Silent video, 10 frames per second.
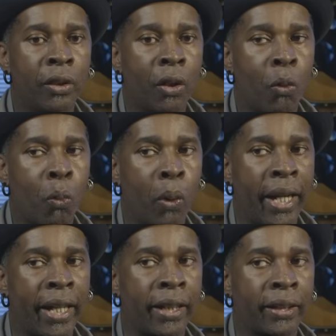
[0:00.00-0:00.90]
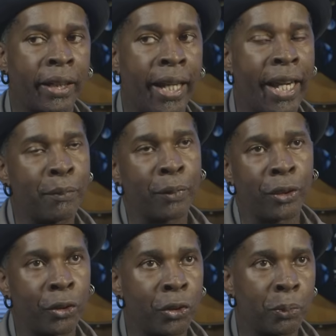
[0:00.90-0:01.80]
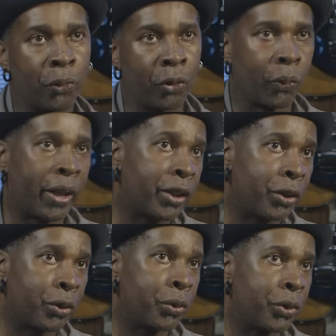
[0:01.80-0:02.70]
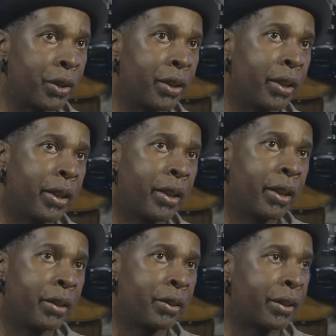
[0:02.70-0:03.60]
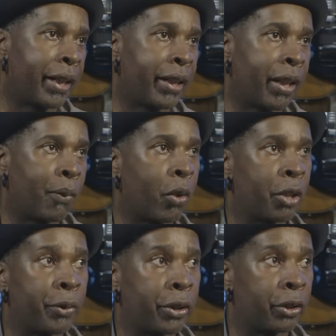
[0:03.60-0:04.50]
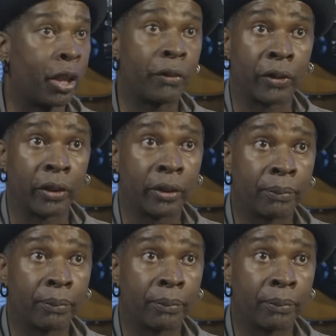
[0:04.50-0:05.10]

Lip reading: a way that hadn't been used before. The way he used, say, I Want to Be Your Lover.